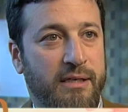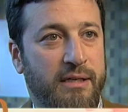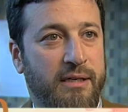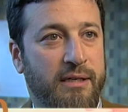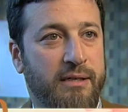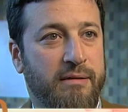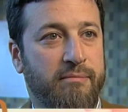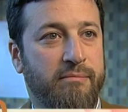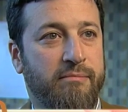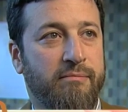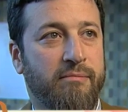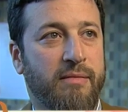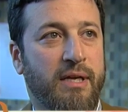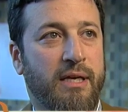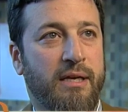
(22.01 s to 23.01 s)

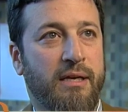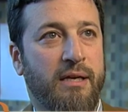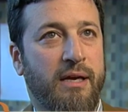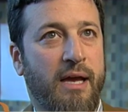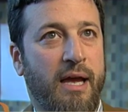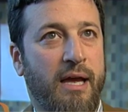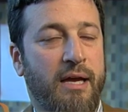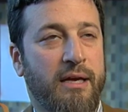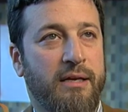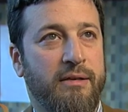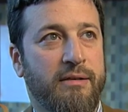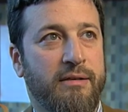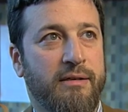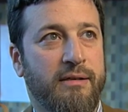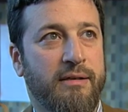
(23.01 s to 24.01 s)
Um, and